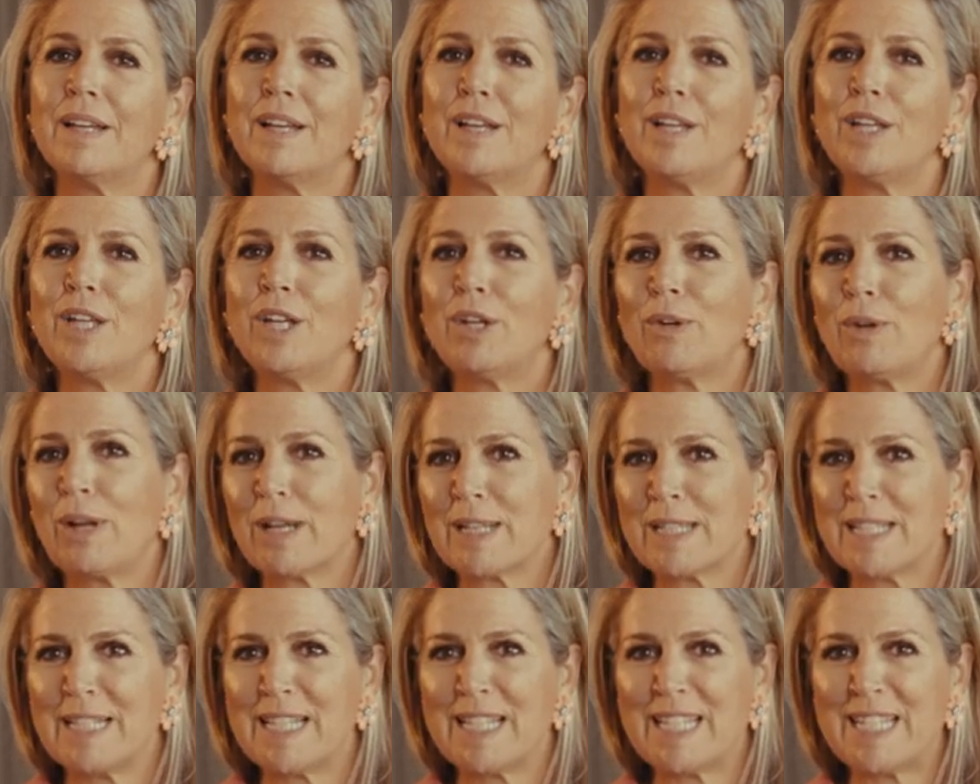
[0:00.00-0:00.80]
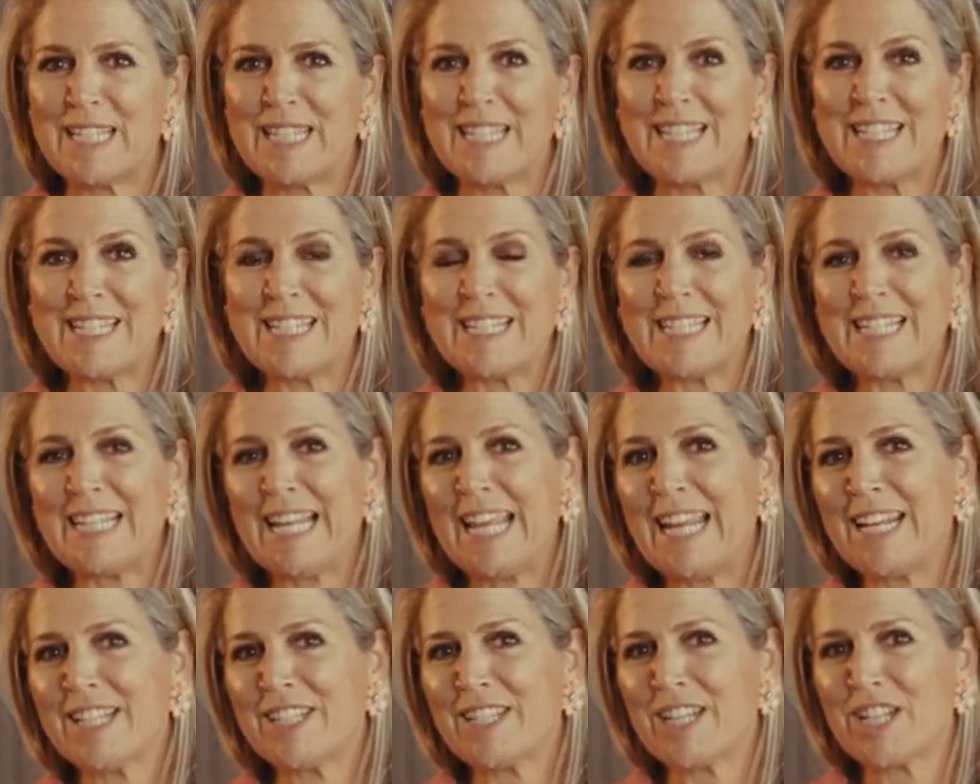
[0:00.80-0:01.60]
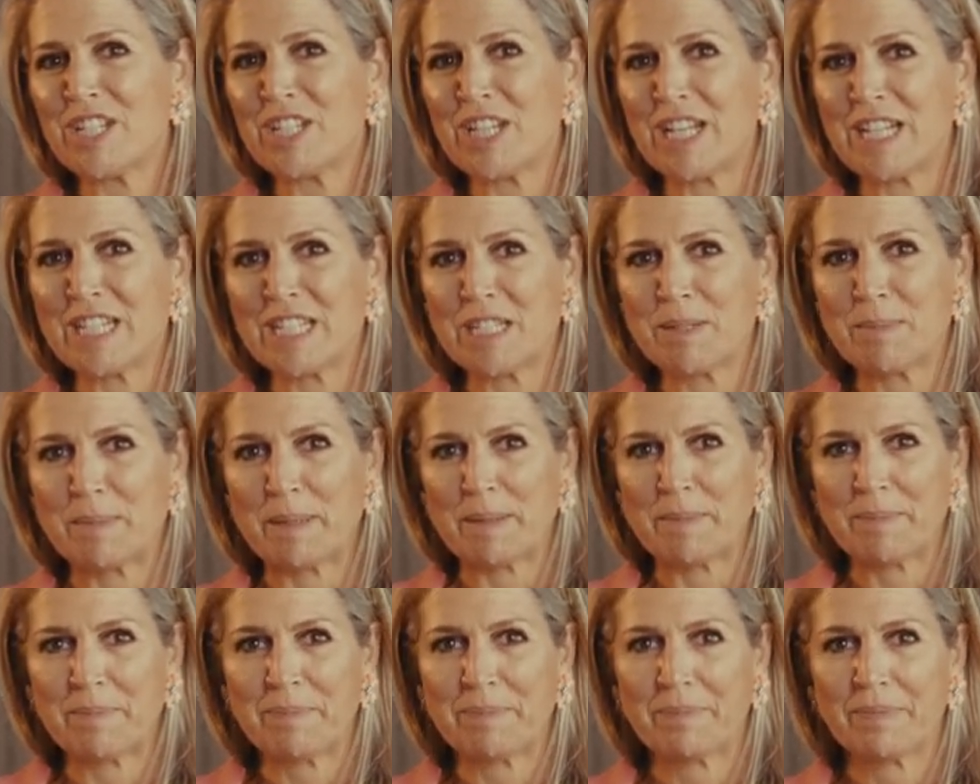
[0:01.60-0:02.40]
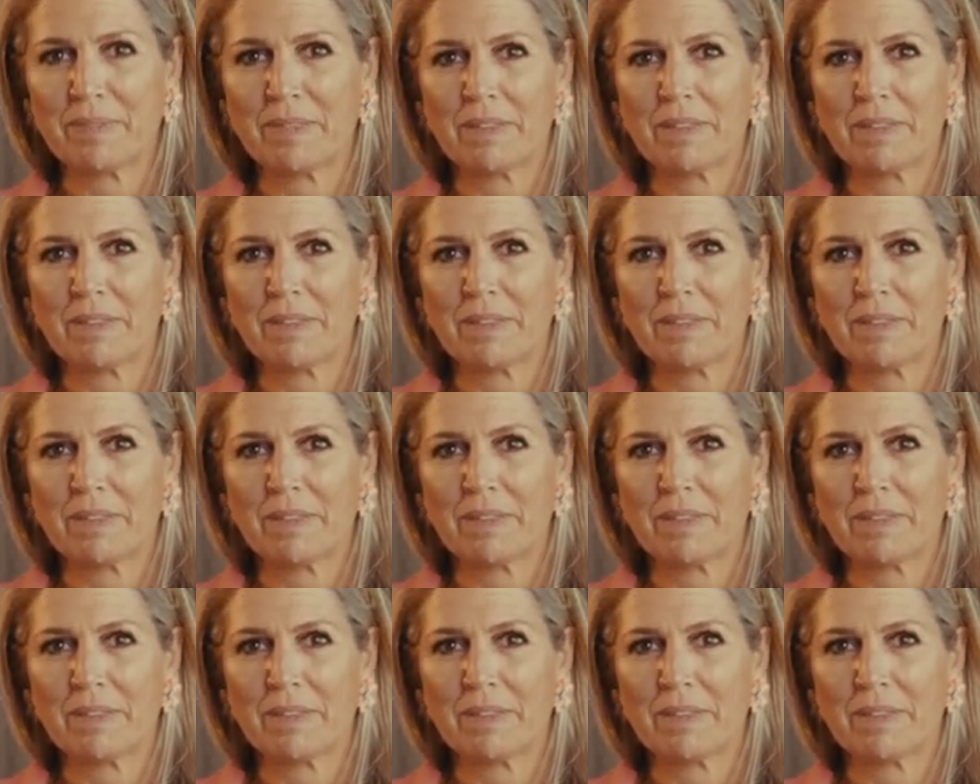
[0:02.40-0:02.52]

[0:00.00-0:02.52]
Your Excellencies, ladies and gentlemen,